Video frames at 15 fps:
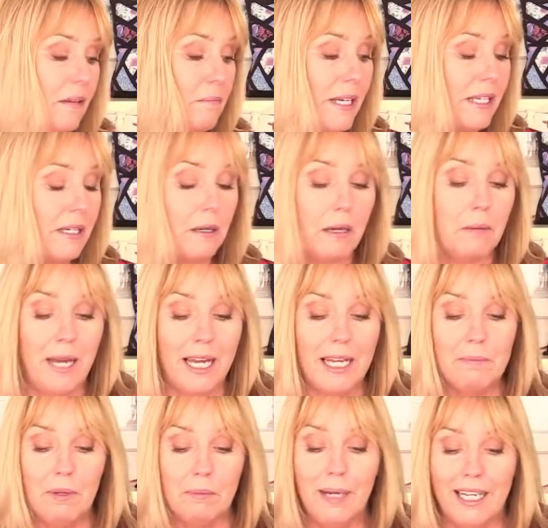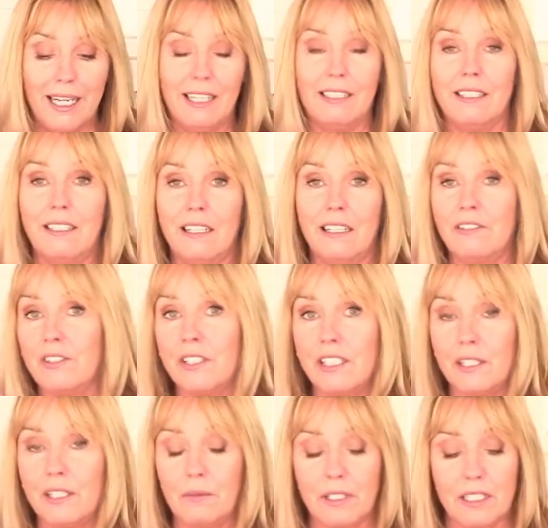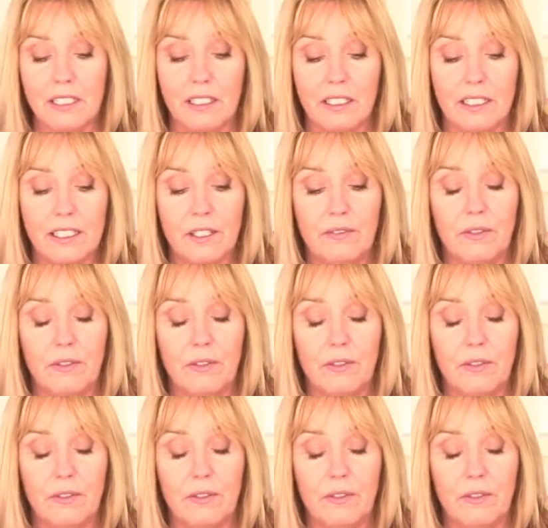And make a paper bag and then just see what it's like.